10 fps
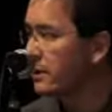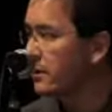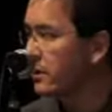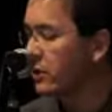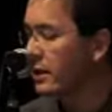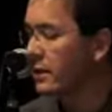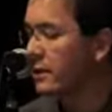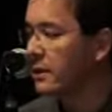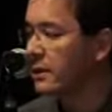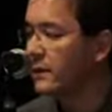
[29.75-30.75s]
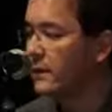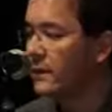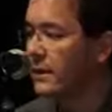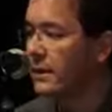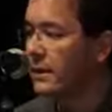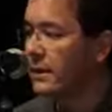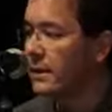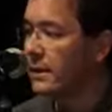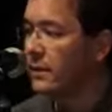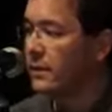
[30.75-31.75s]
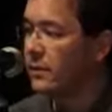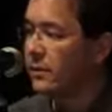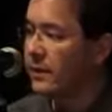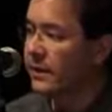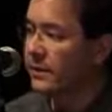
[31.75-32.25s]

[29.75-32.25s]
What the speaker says: which had a double-page